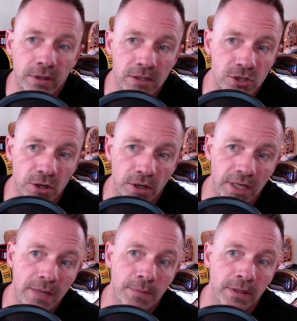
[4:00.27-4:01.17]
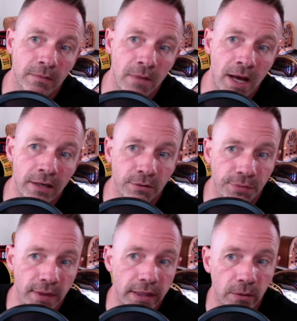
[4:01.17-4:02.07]
to start keeping in mind or
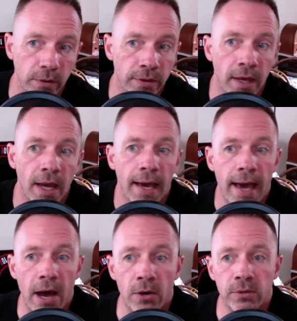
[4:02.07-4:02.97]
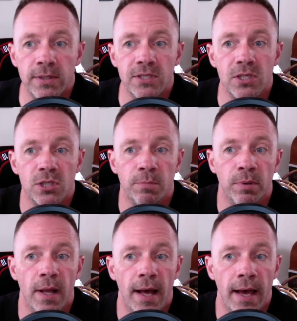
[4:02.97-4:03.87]
thinking with how does this
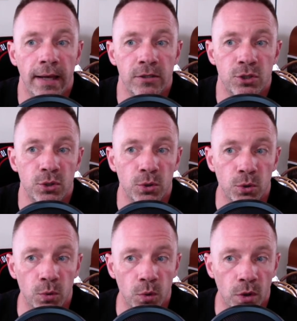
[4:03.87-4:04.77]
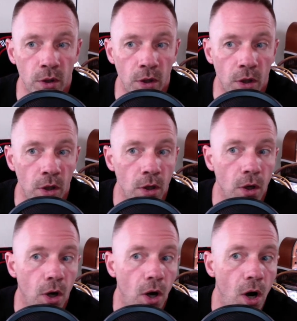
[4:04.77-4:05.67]
apply to
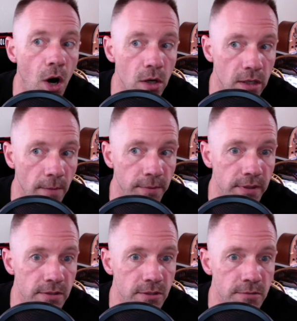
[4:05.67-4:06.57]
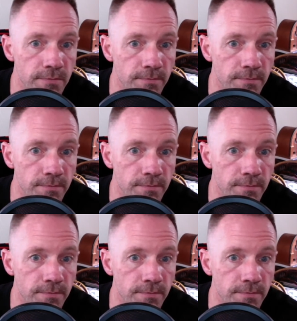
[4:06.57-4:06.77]
all companies.